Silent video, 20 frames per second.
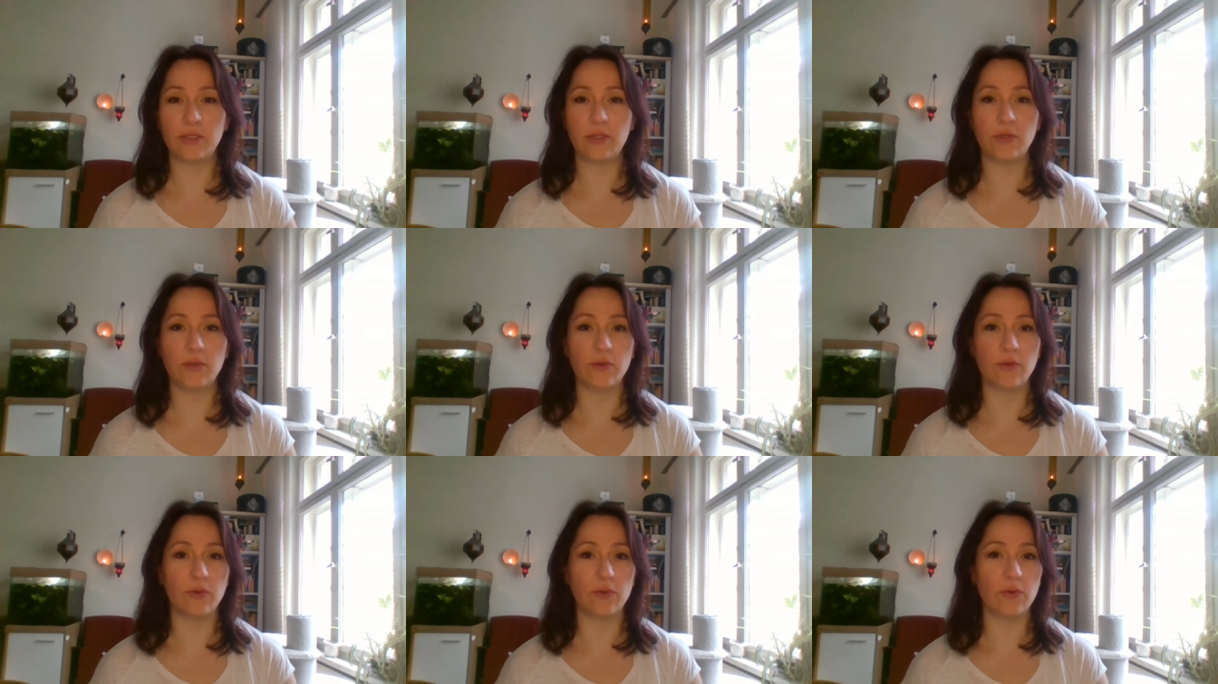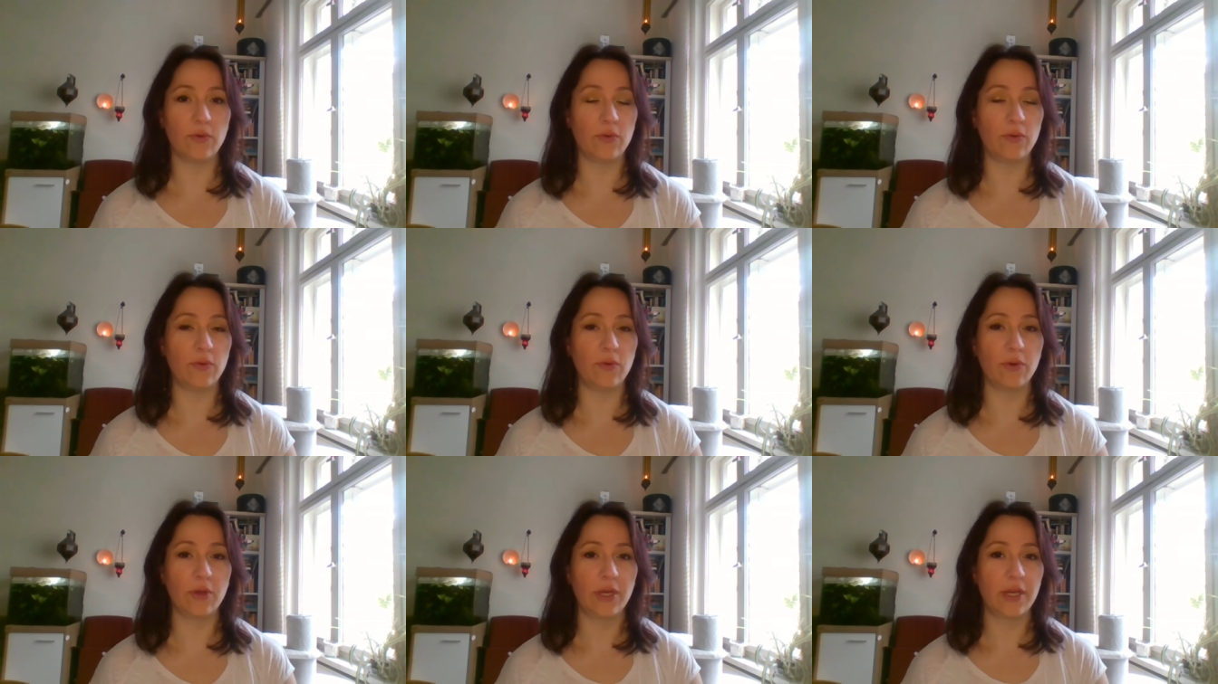
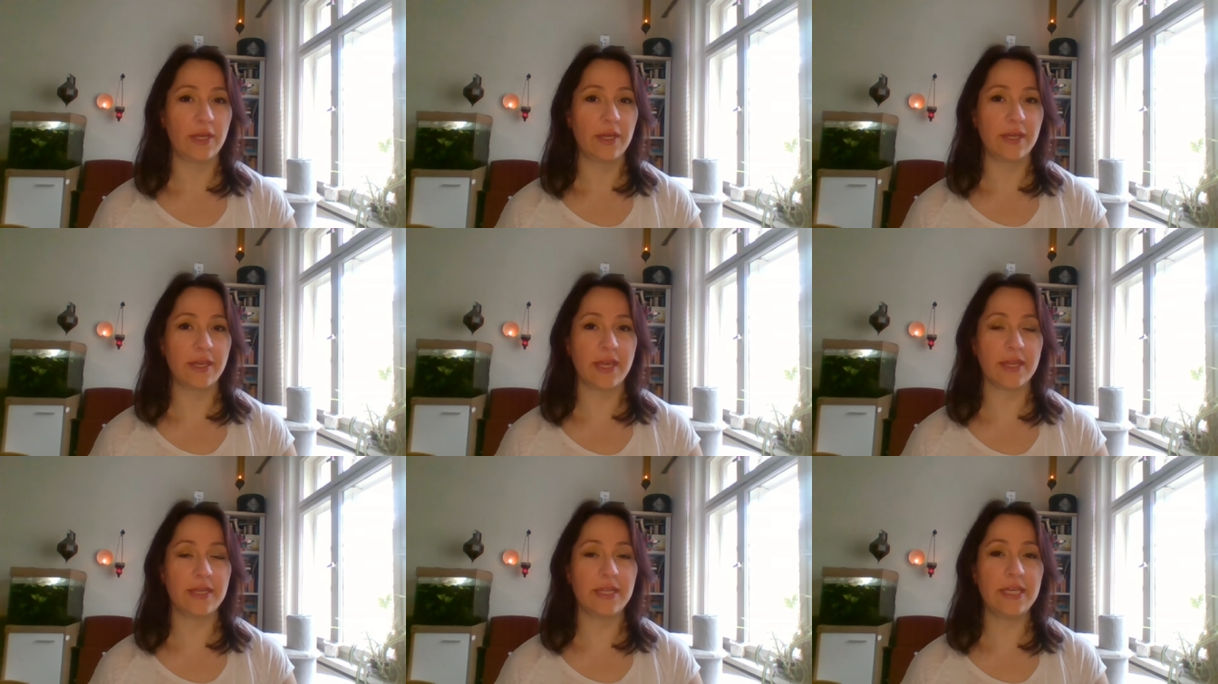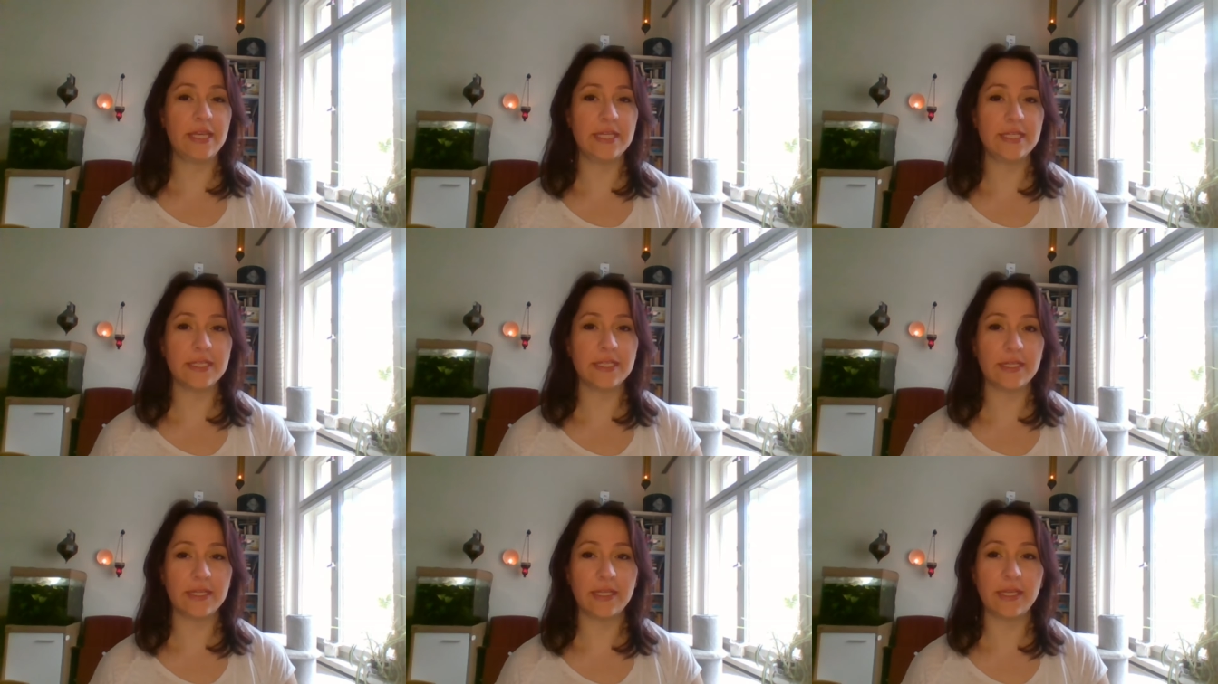You can
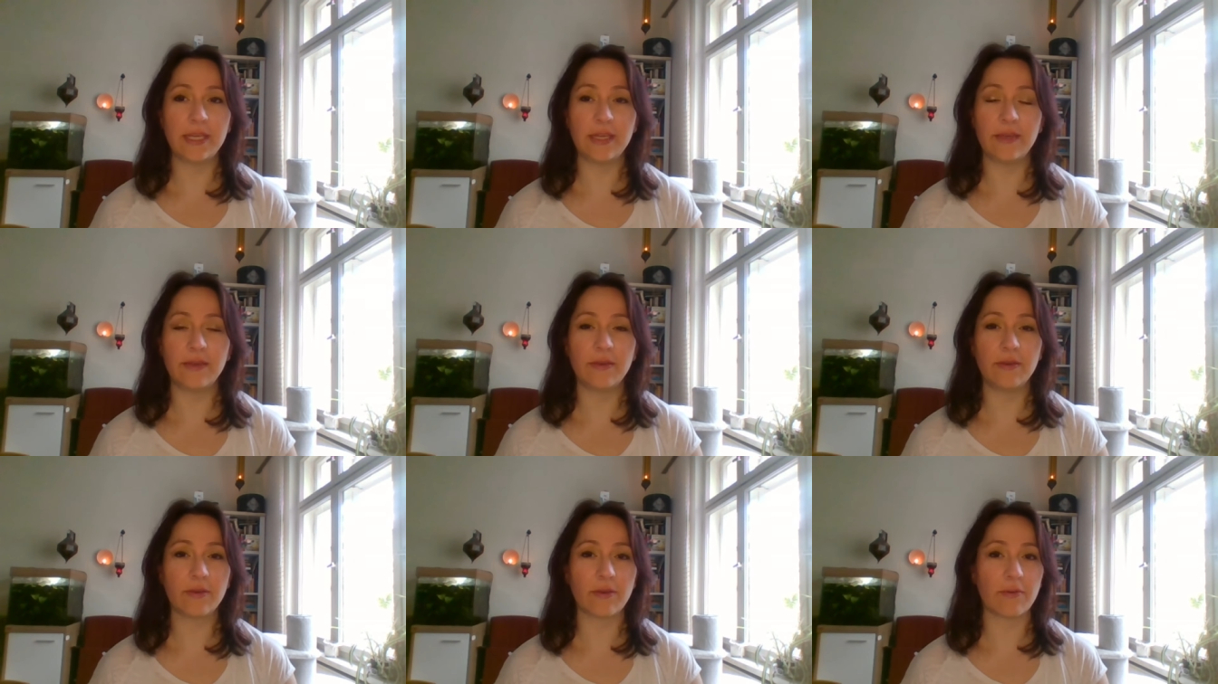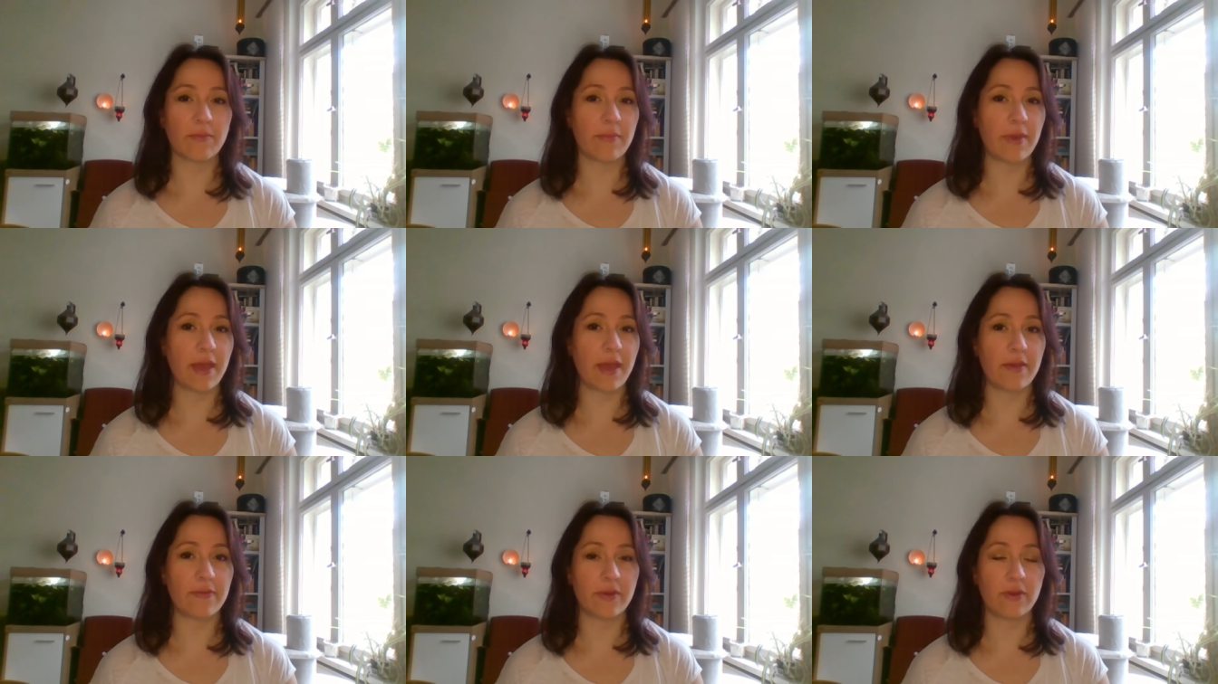easily
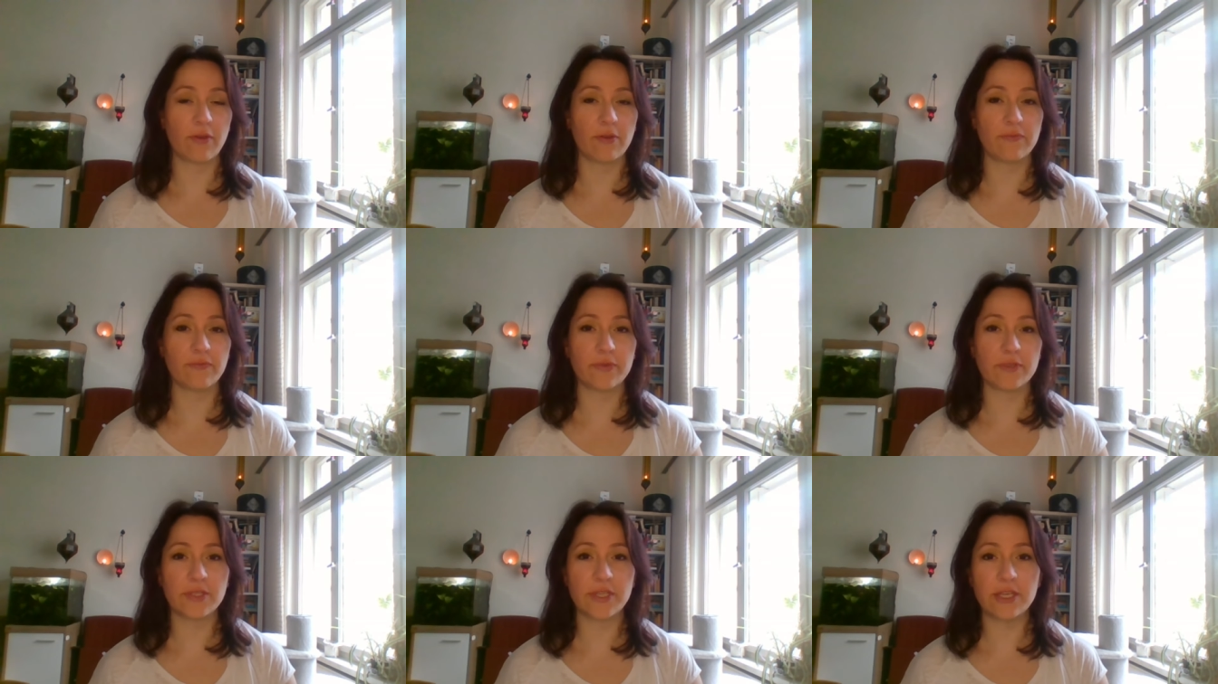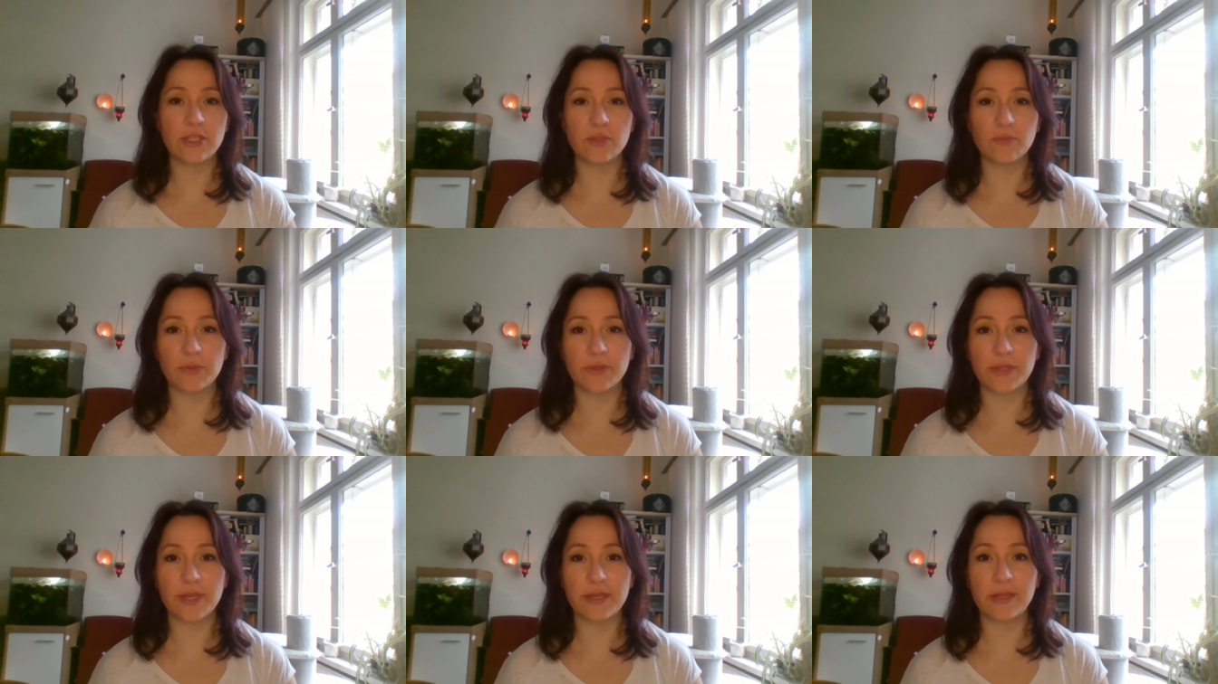have a
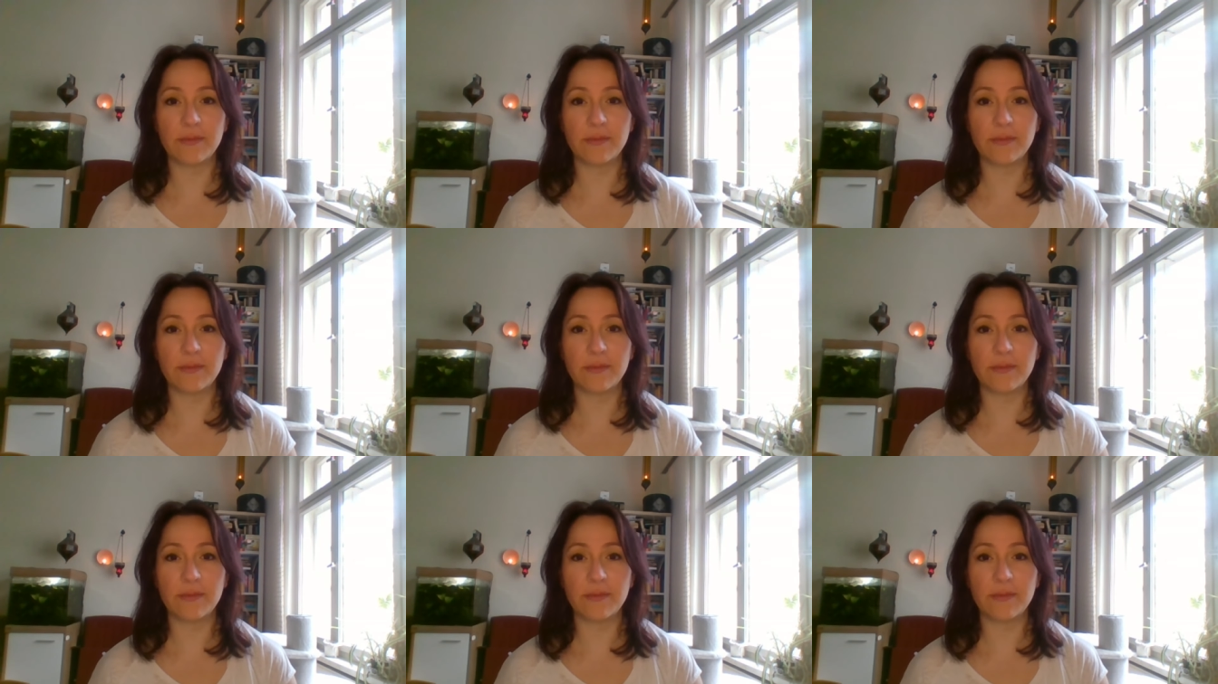conversation with